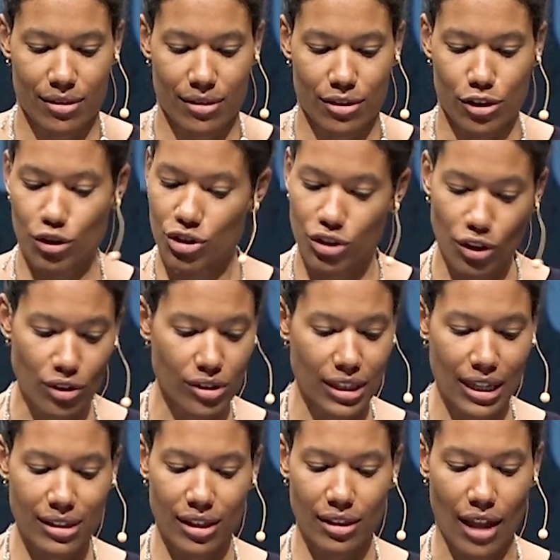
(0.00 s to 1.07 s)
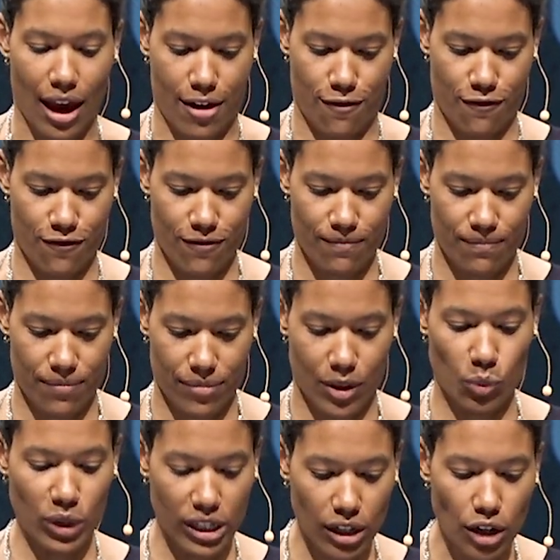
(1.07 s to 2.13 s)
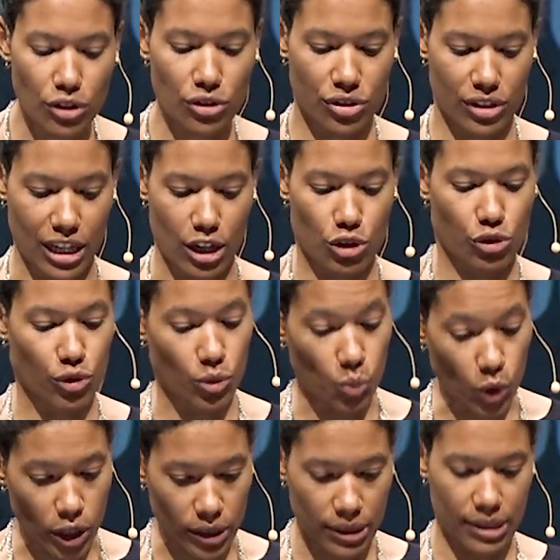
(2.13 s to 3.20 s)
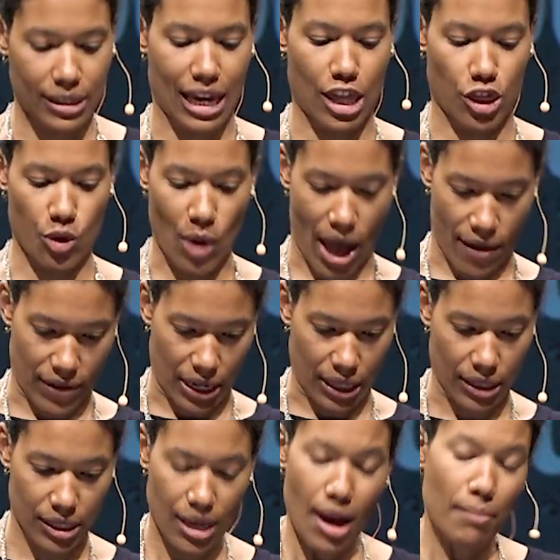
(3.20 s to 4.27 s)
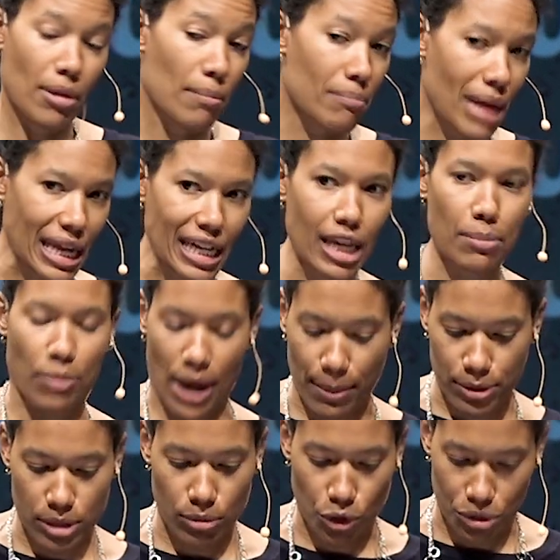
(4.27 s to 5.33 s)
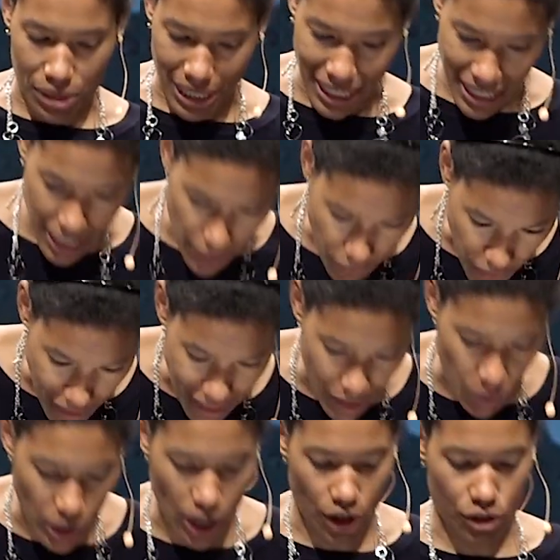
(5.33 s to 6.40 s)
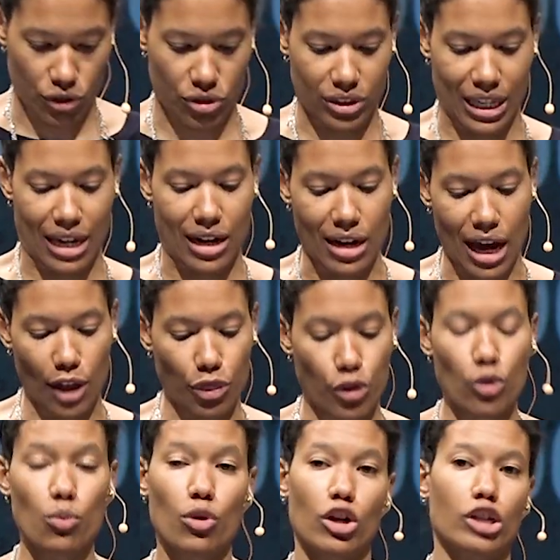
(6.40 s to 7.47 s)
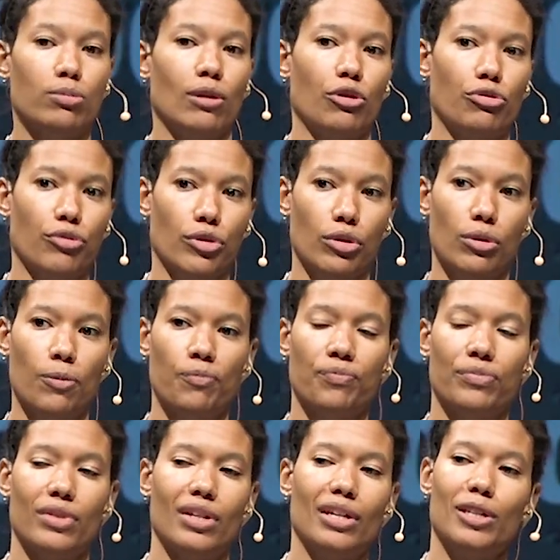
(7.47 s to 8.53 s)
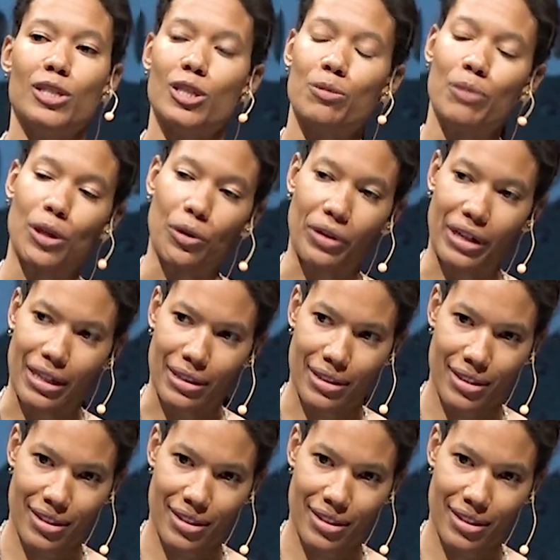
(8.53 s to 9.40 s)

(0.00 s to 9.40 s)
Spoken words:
There's certain things in life that we can understand through words and through evidence, but many, and perhaps the most significant, we understand not through words but through experience.